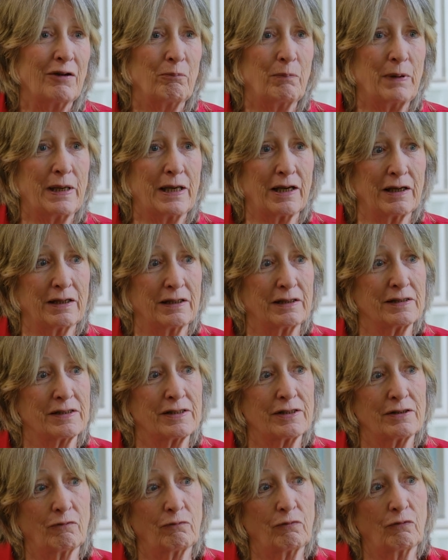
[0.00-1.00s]

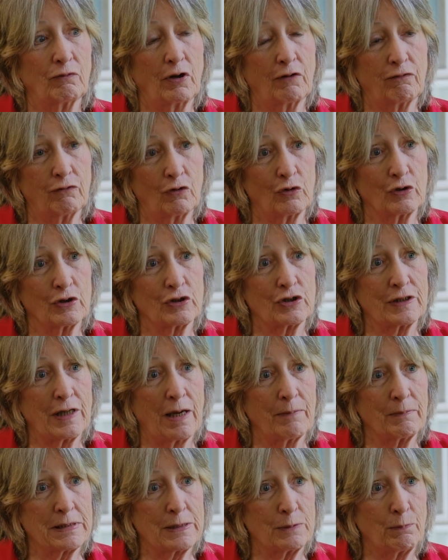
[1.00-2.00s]
because, of course,
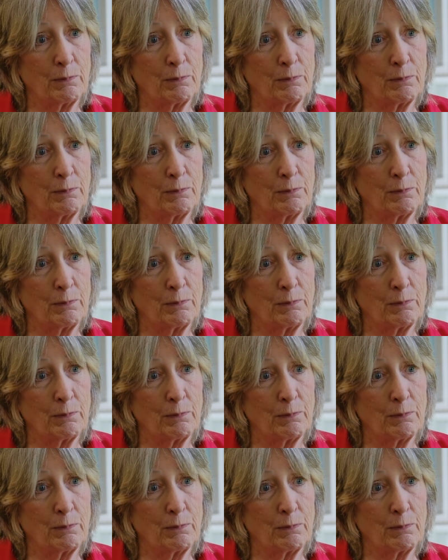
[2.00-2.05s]
Thomas